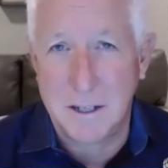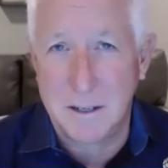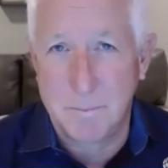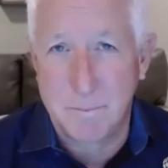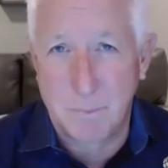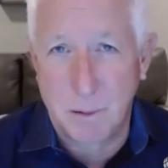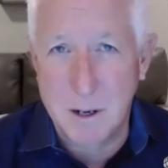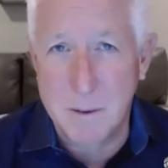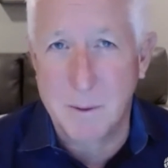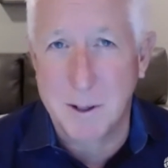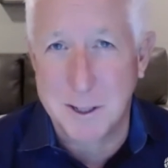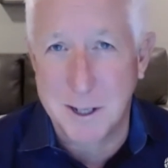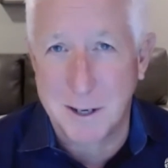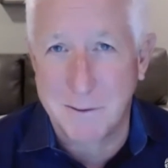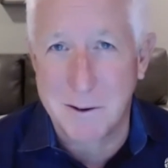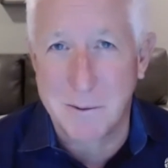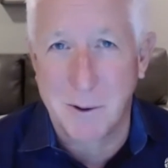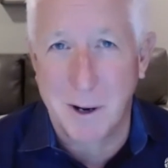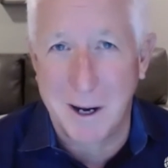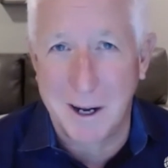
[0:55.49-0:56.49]
pretty much
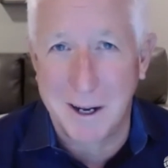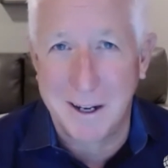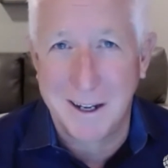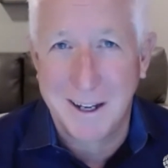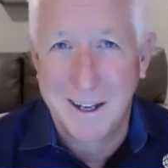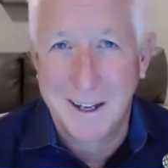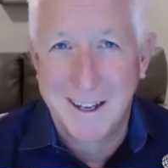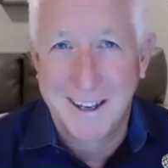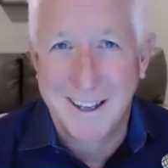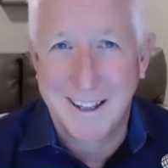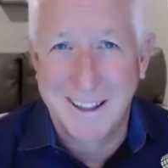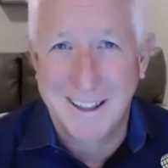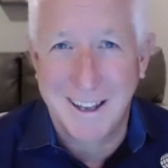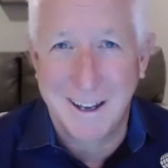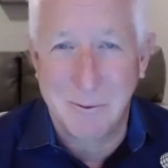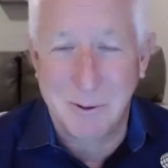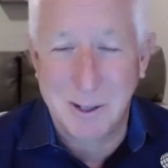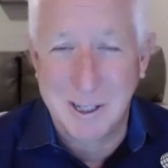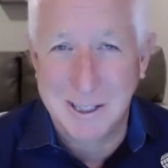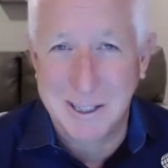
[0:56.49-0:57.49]
every way that
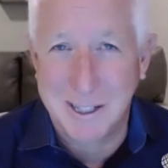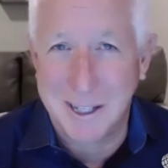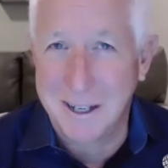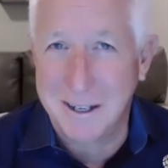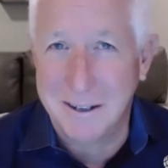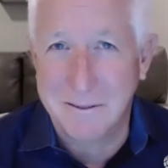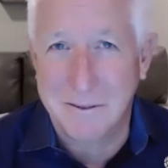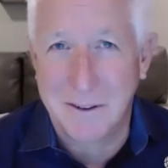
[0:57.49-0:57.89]
we live.